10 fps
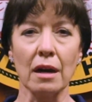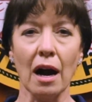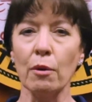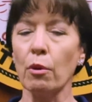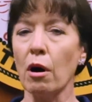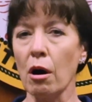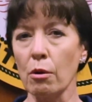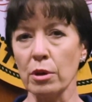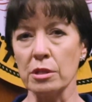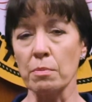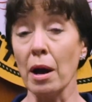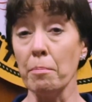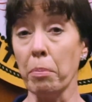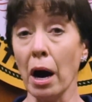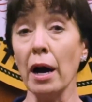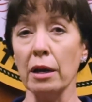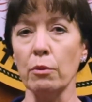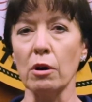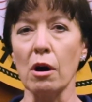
My body will